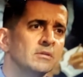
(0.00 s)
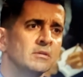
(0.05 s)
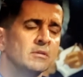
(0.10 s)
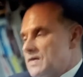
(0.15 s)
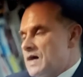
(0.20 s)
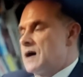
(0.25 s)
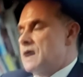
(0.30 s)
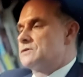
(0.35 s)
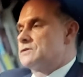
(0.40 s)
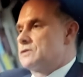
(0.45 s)

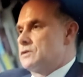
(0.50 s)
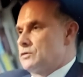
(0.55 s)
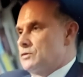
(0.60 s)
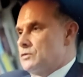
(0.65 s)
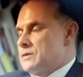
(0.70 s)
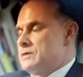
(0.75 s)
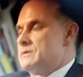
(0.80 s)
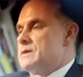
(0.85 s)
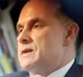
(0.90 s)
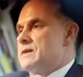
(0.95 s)
10,000
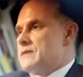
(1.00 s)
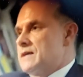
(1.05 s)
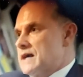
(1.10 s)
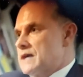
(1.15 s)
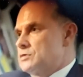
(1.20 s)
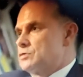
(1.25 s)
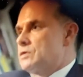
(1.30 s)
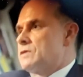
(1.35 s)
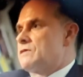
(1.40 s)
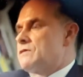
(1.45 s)
to 3 million.
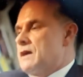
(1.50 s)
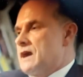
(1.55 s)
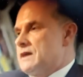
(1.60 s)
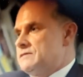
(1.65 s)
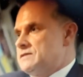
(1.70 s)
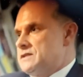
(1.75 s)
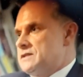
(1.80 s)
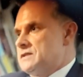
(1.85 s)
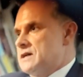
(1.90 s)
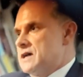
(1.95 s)
That's what
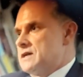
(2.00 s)
5G does.